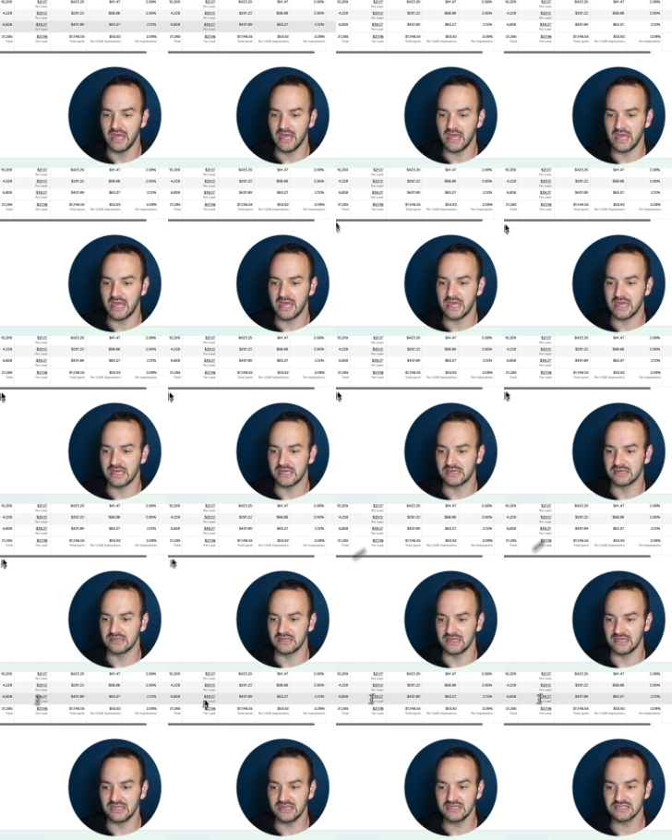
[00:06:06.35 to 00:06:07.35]
And
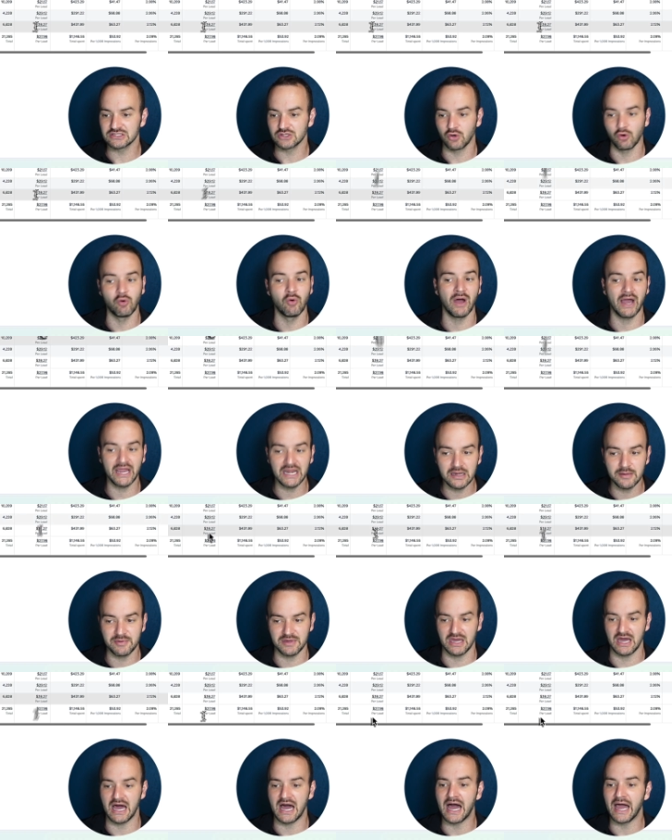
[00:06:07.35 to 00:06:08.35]
it is quite a
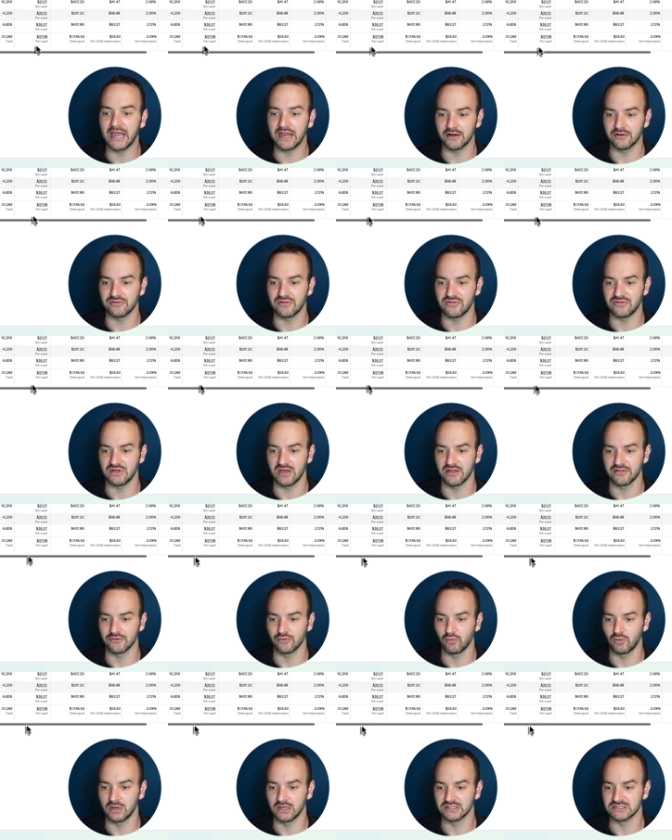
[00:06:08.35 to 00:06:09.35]
bit higher than the other
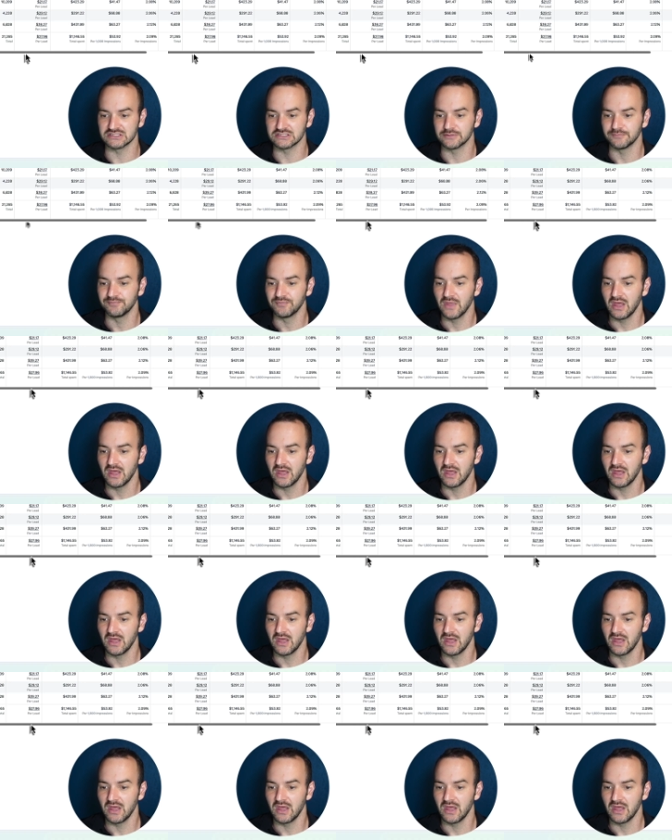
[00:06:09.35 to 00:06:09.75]
ones.